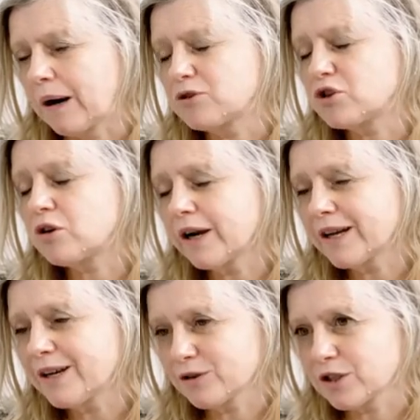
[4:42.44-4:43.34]
well, I'm
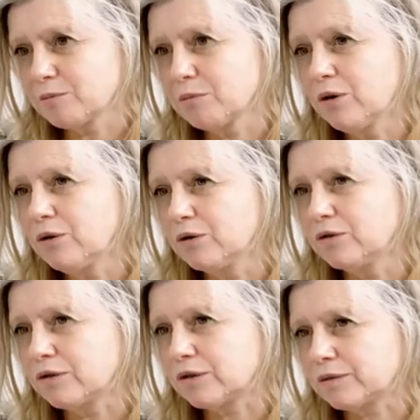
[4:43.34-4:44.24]
trying not to
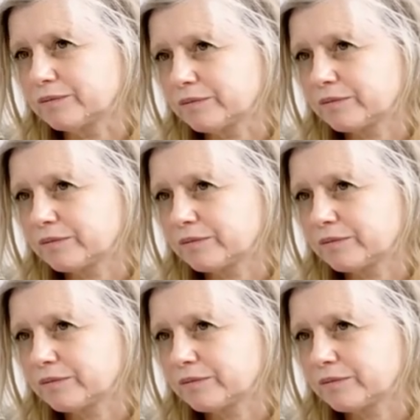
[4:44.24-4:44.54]
move